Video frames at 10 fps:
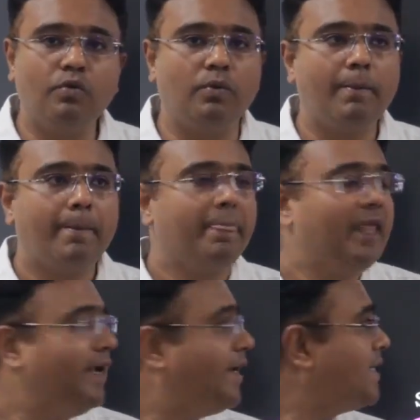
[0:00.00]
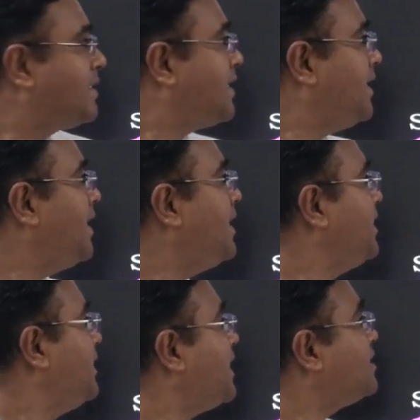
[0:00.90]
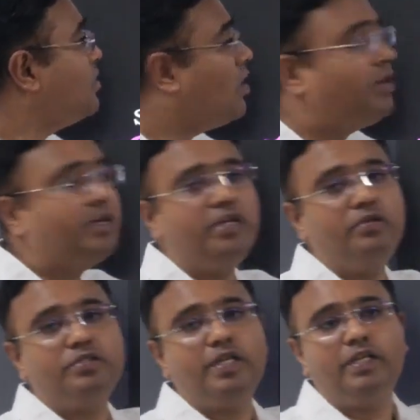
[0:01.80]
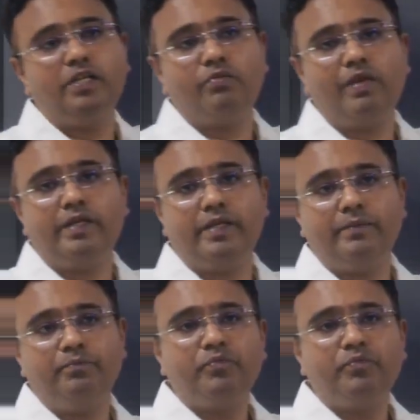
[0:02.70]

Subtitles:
No, it has not reduced the inequality.